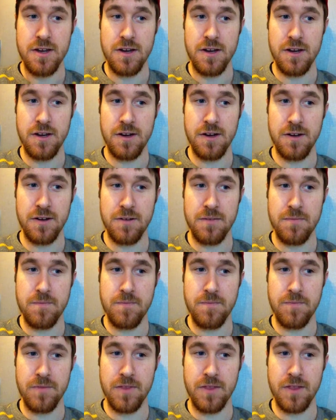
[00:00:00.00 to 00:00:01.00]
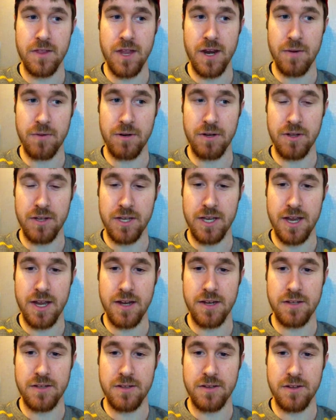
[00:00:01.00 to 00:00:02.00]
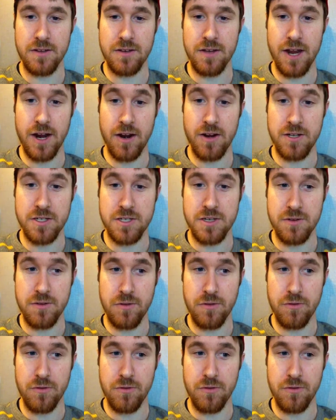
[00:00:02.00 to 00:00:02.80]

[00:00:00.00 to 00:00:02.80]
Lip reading: Then I'm going to look at Harrison,